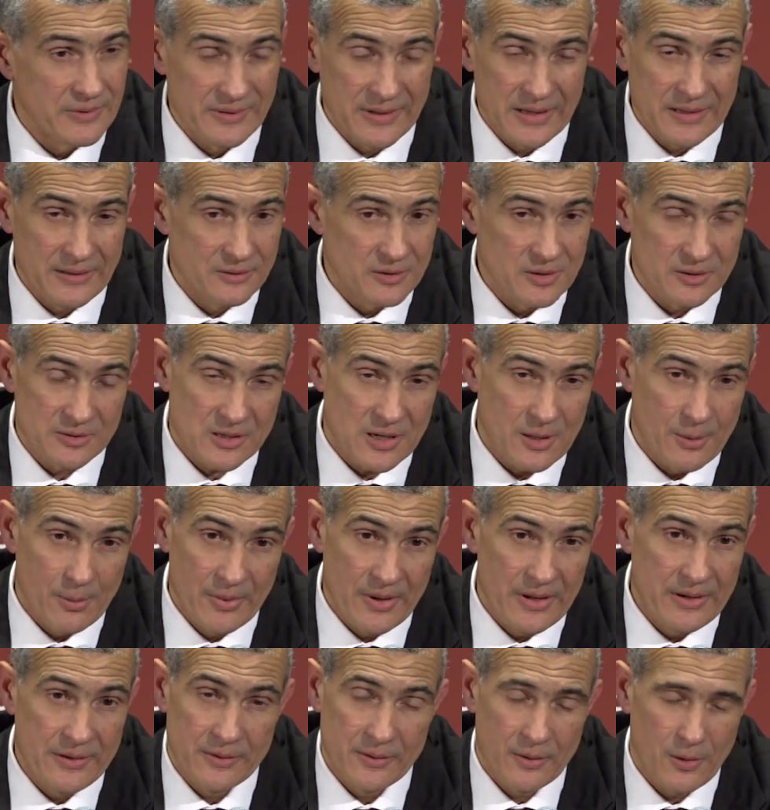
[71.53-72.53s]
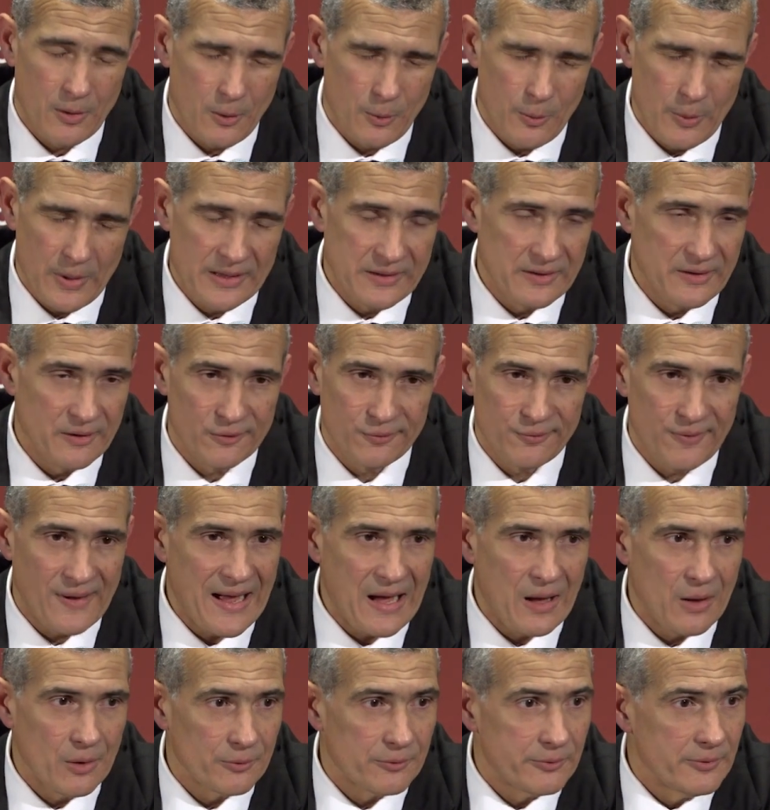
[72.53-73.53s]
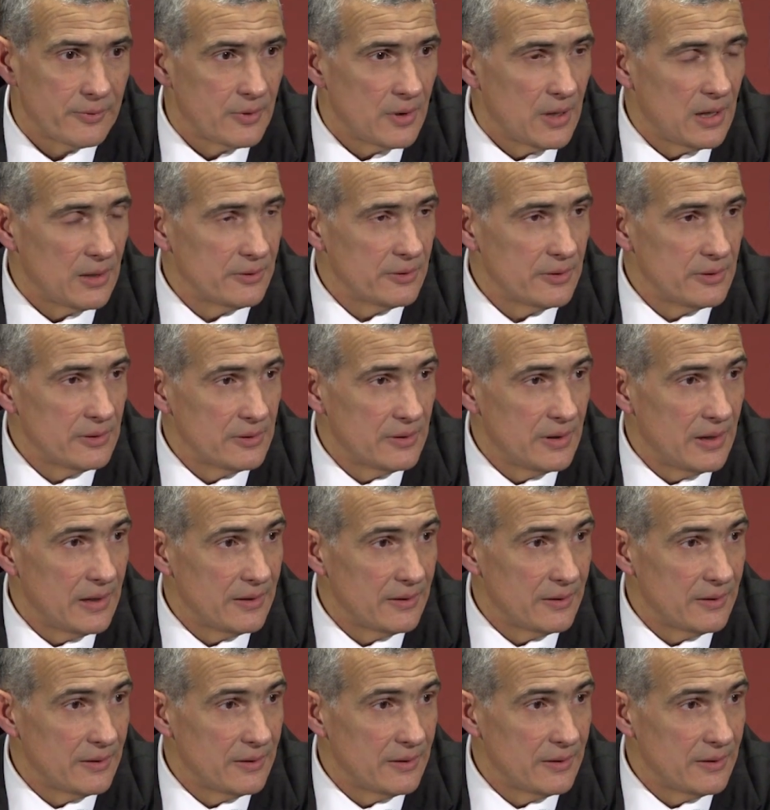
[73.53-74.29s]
and then just committing horrendous fouls on the